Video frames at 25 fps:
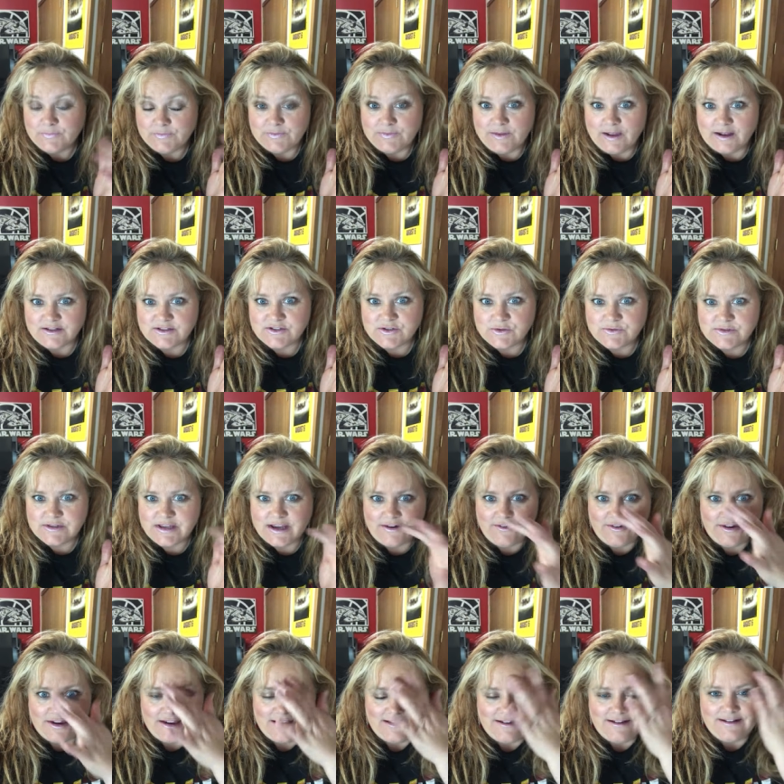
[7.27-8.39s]
Not so
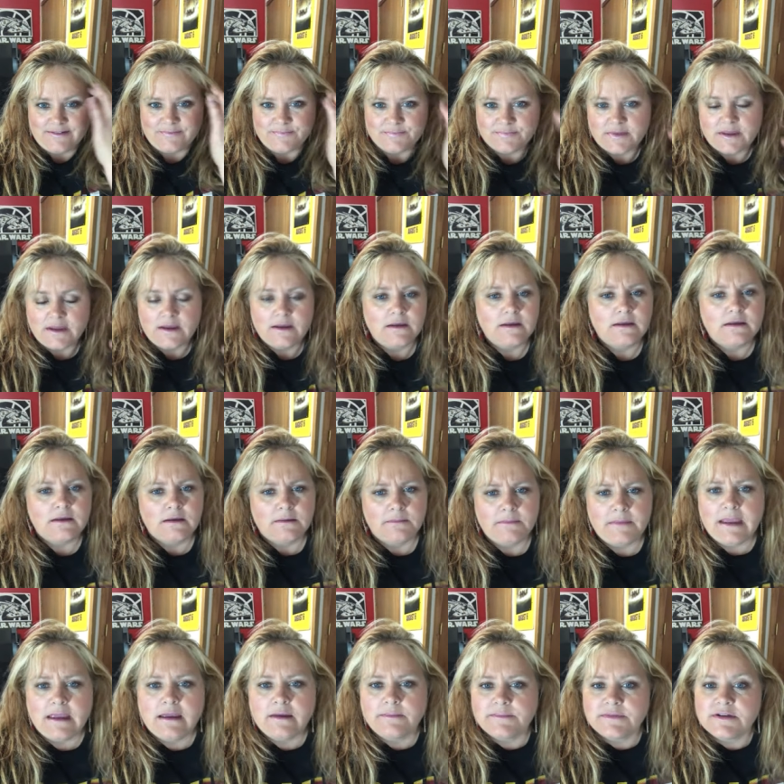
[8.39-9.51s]
scary, huh?
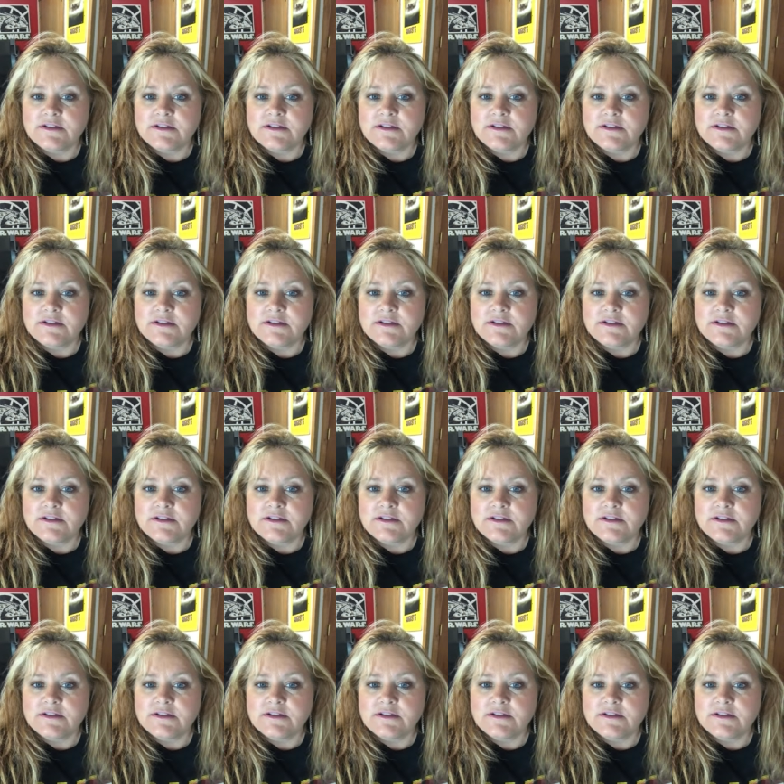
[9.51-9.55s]
Makeup